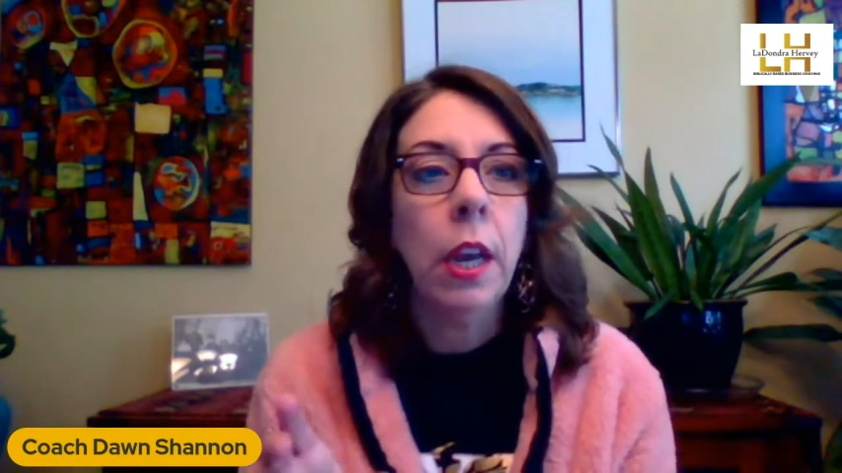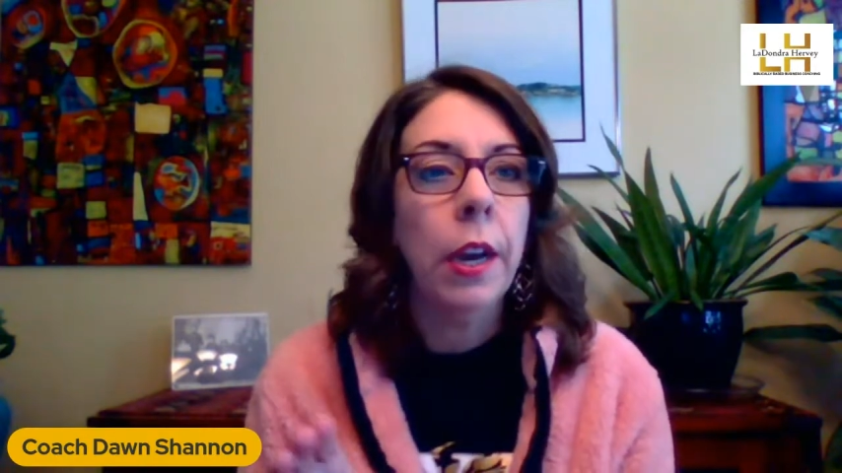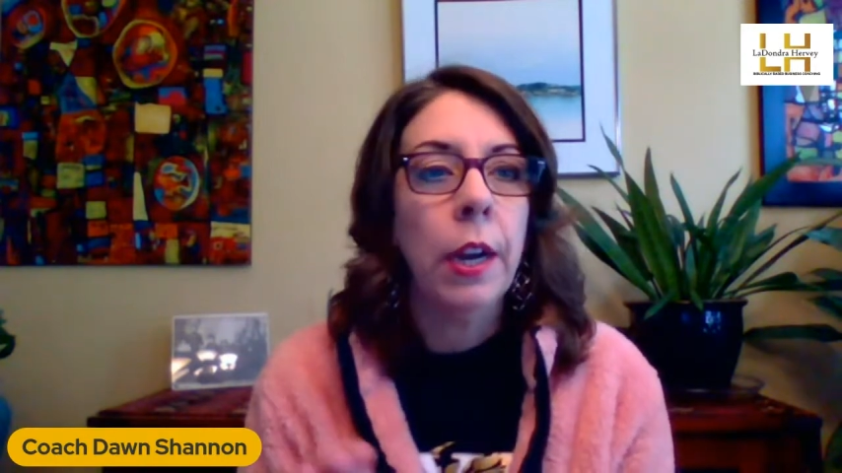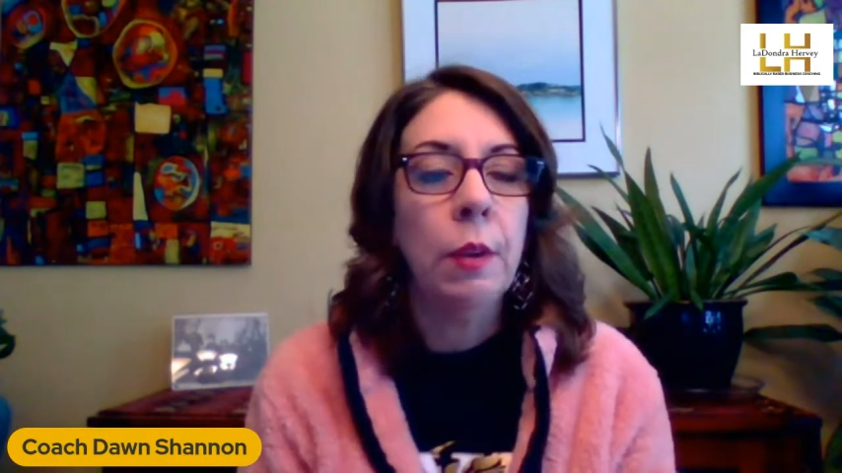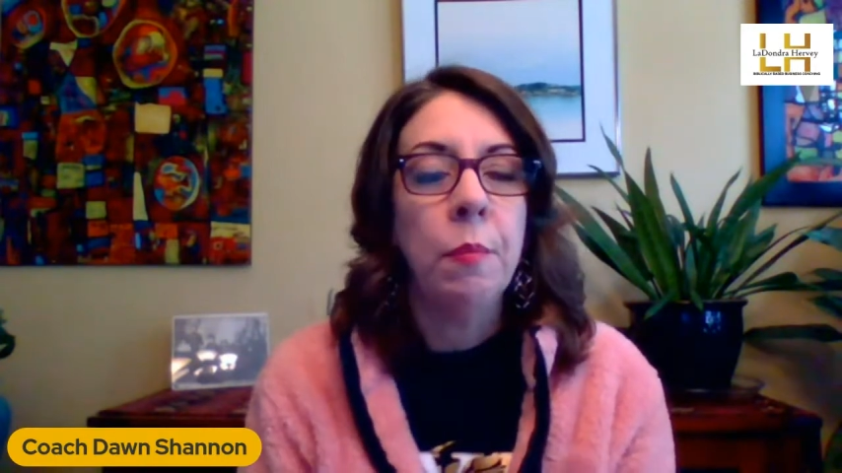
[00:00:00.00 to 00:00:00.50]

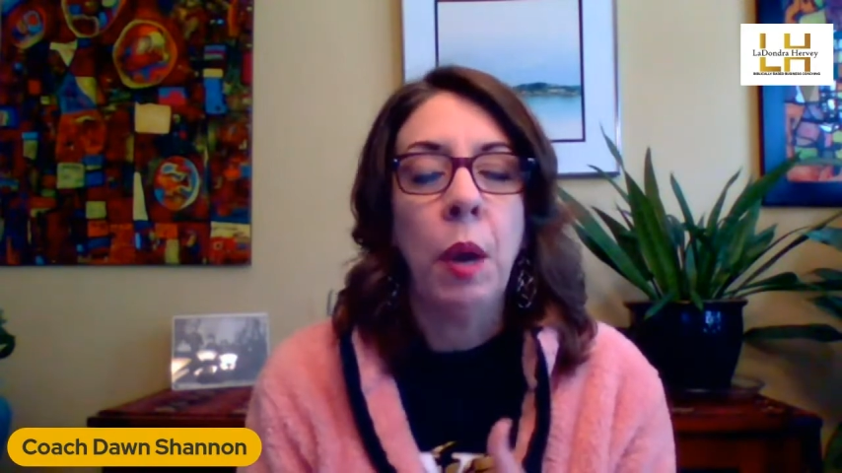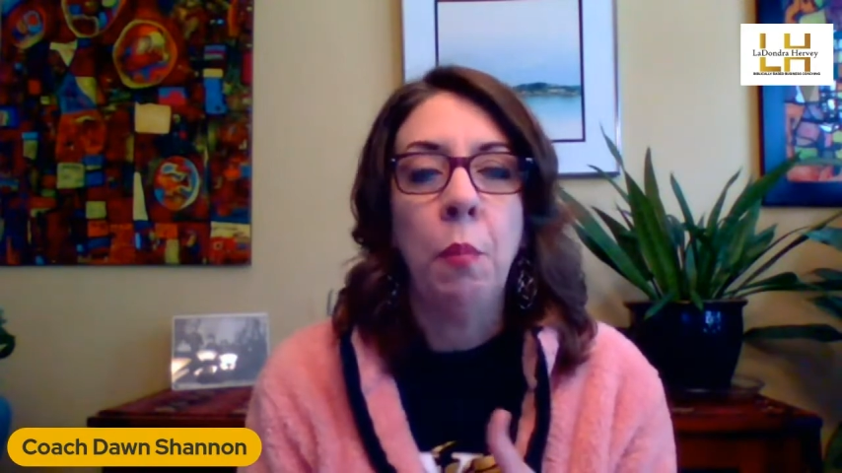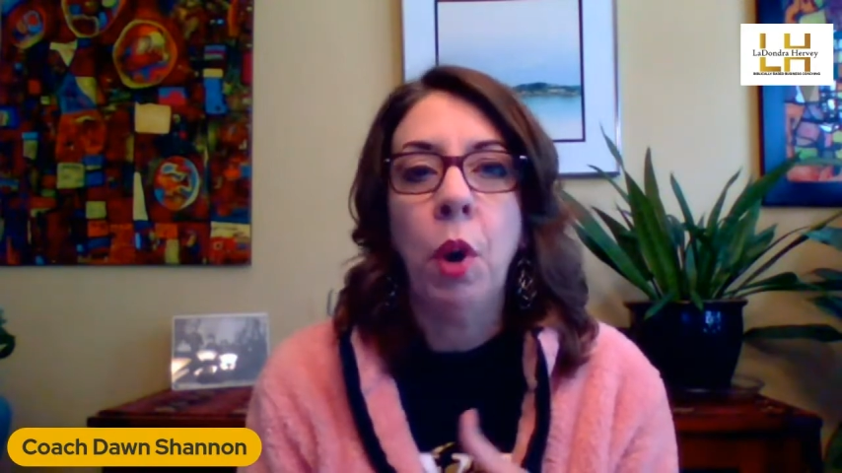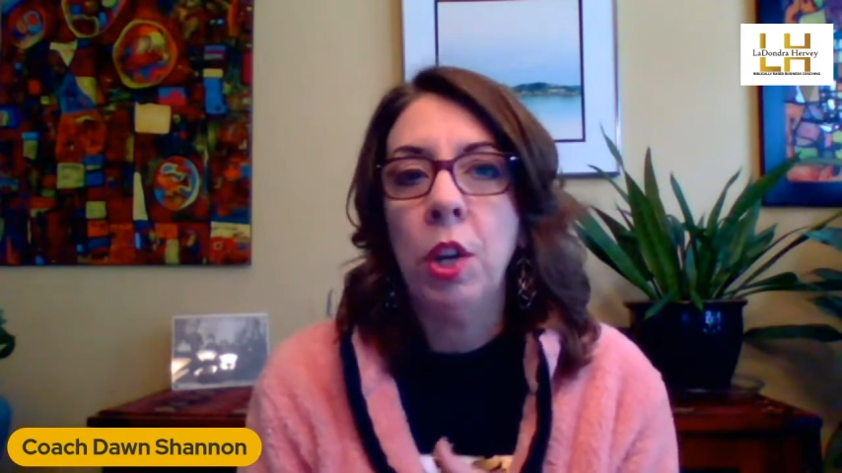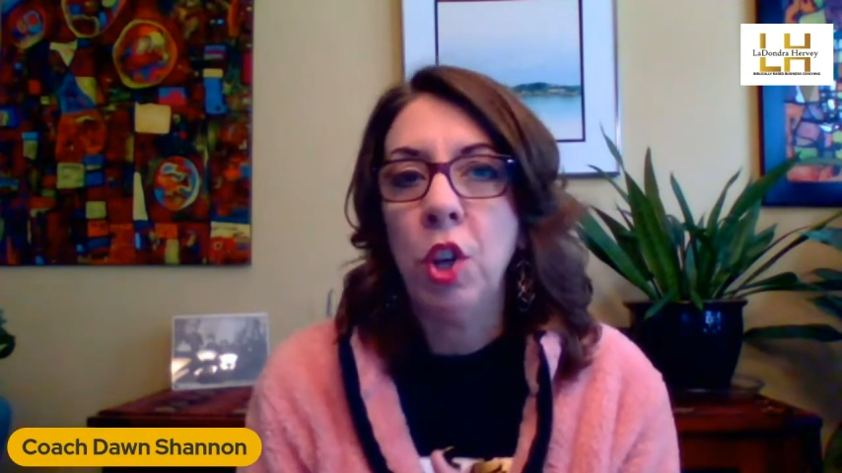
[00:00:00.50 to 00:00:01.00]
a
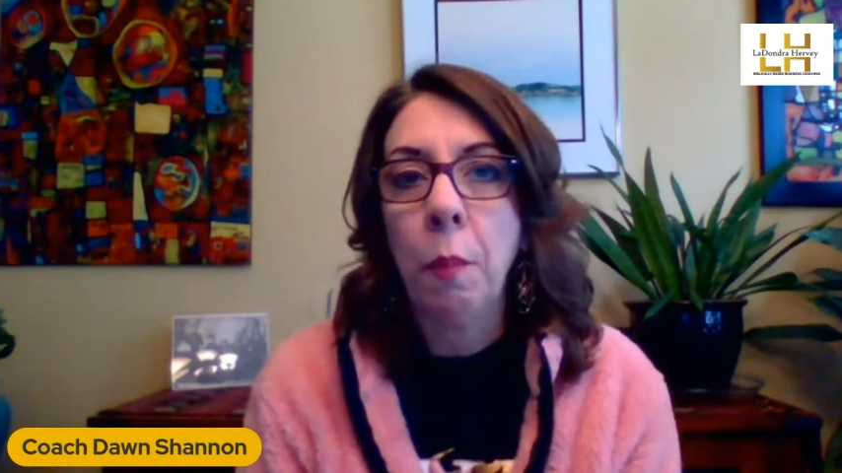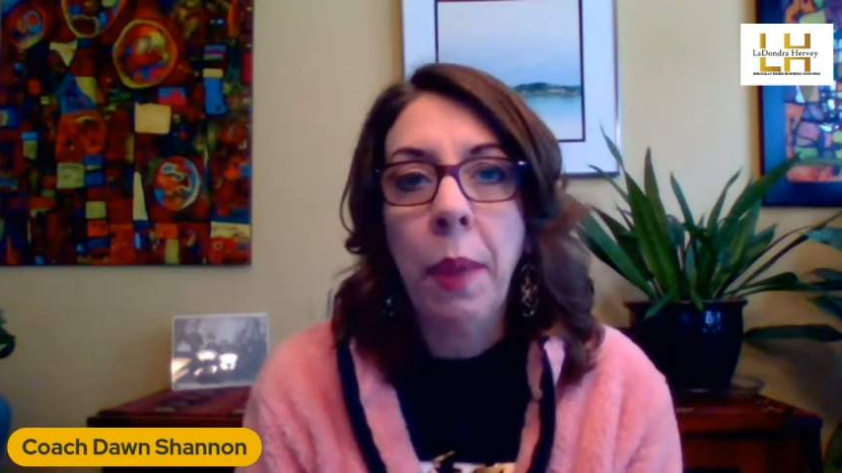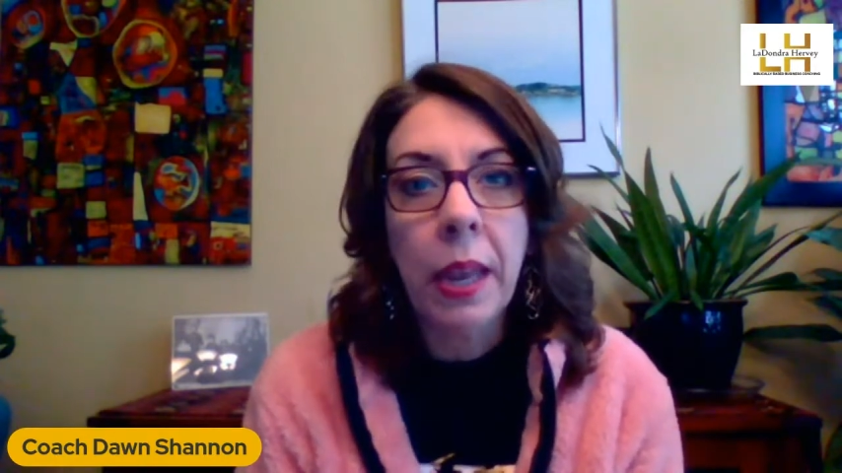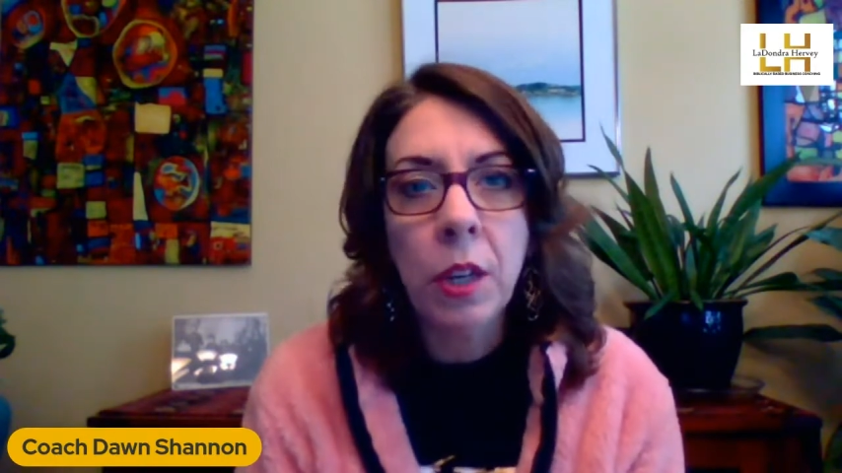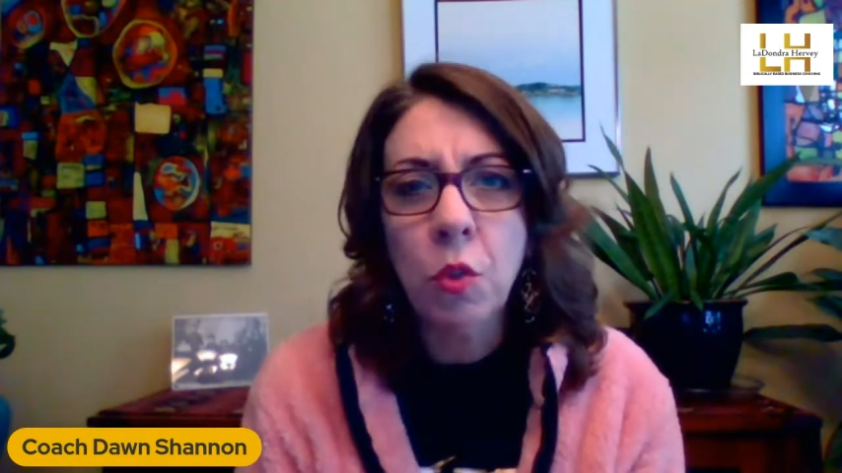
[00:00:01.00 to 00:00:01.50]
project
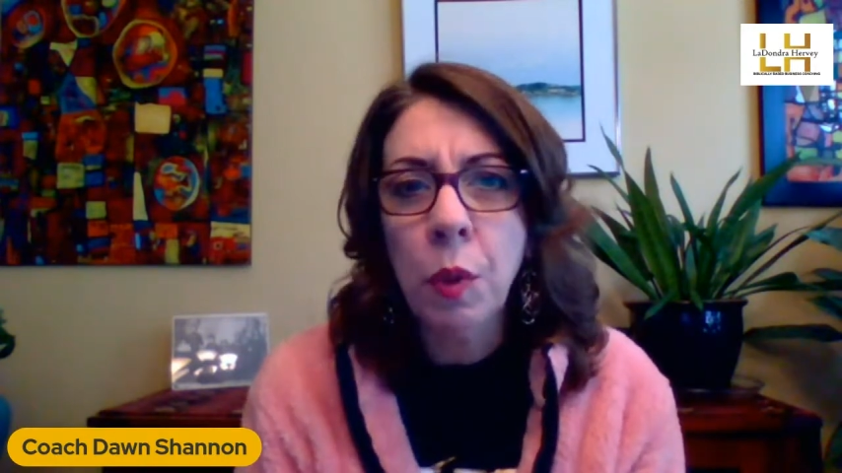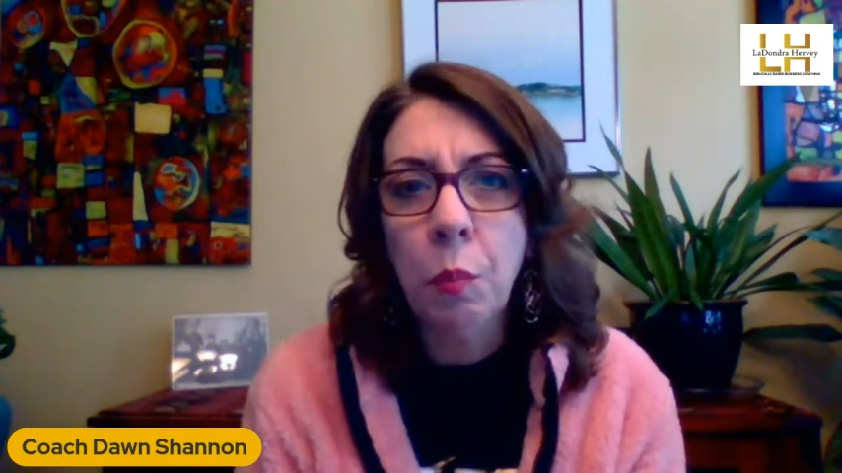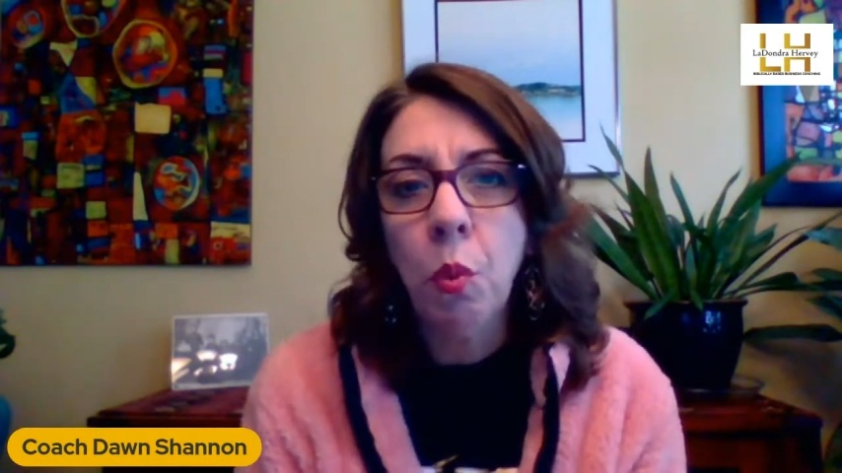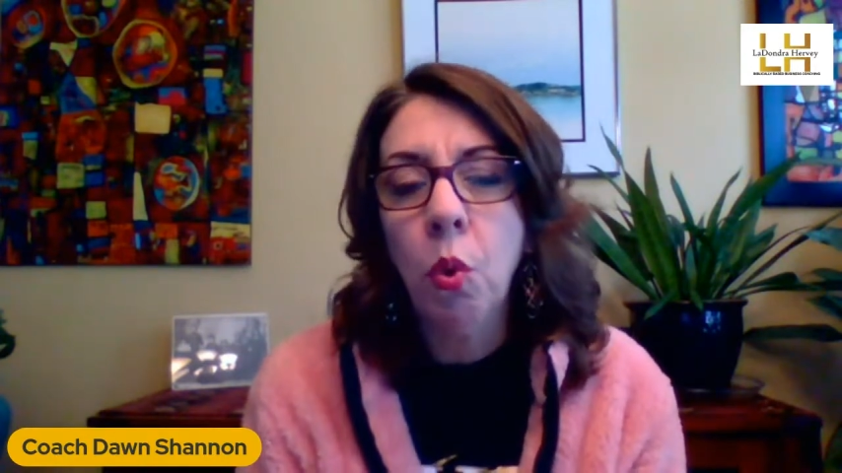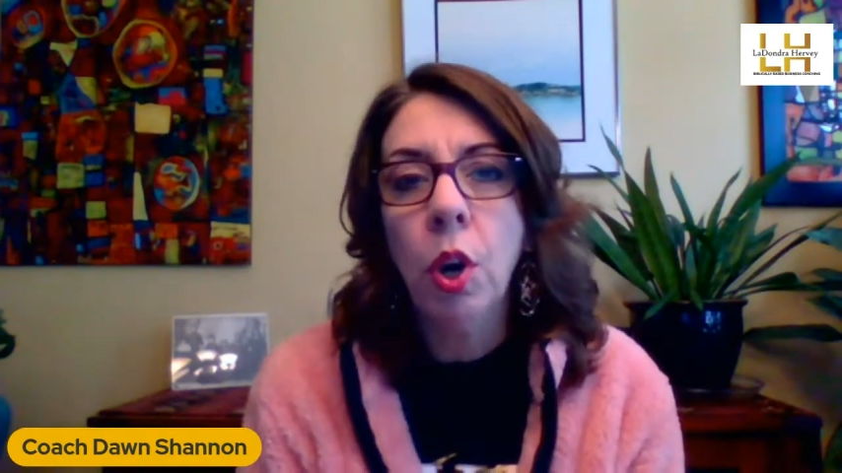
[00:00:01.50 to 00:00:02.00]
management
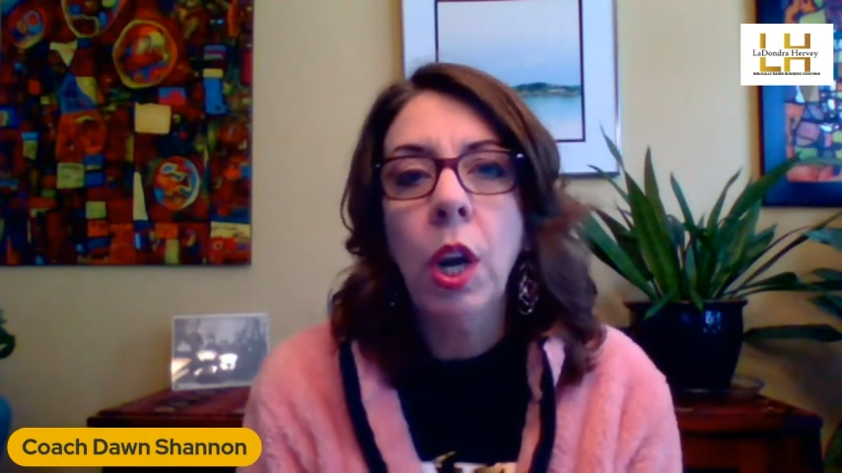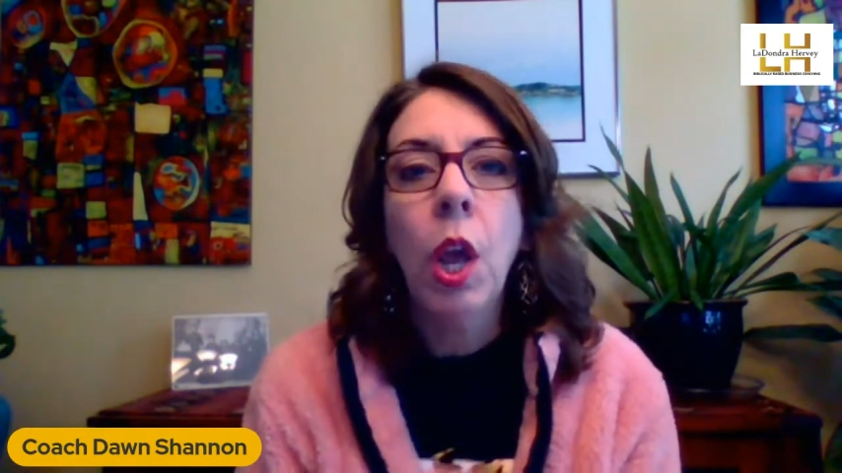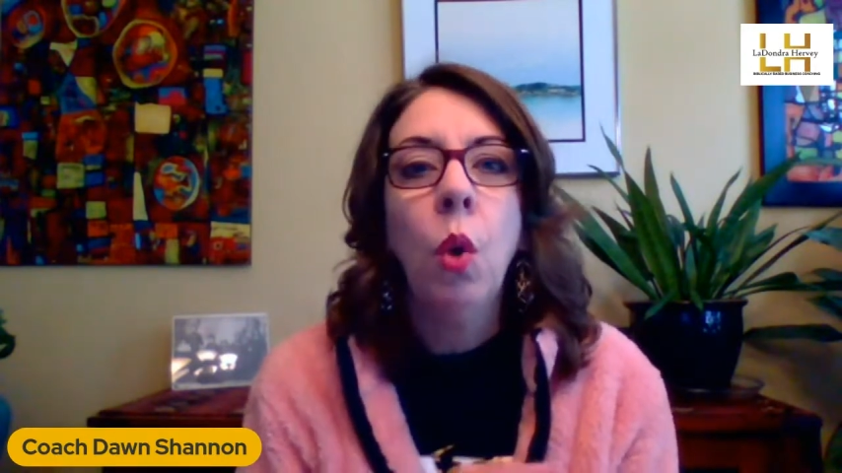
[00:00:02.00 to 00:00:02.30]
board,